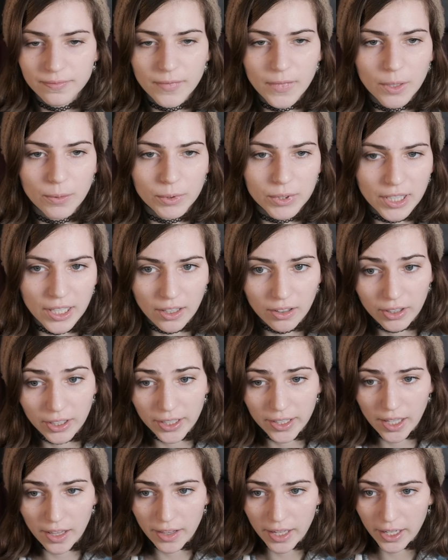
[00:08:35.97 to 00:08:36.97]
We'll take a look at
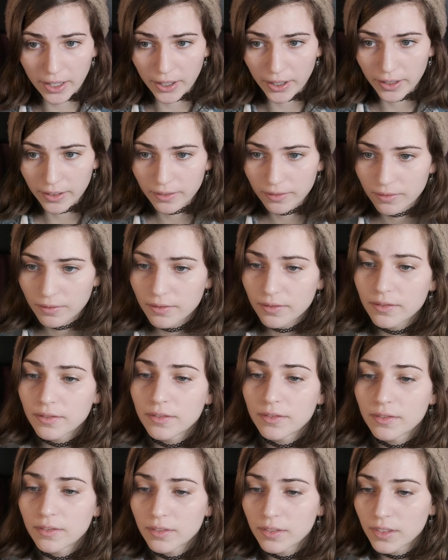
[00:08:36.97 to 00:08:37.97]
that later.
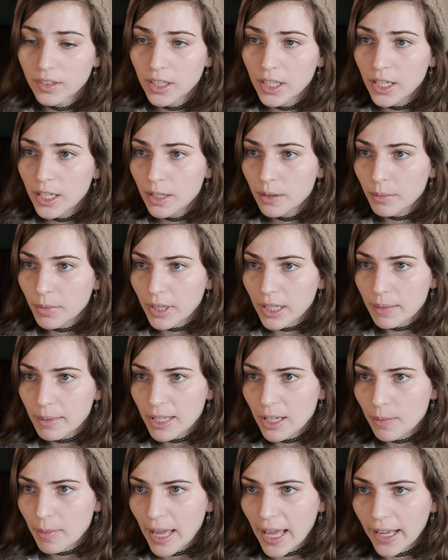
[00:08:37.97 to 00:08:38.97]
But let me
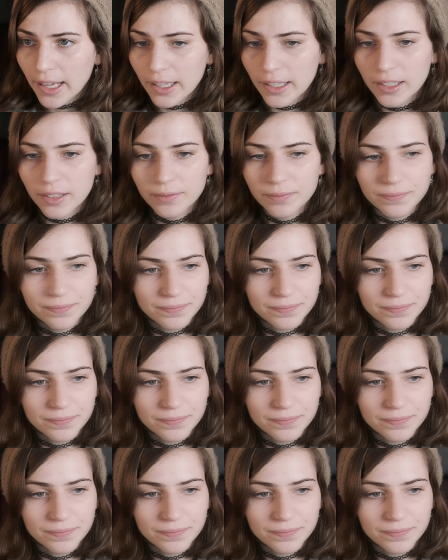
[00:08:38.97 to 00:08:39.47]
go back.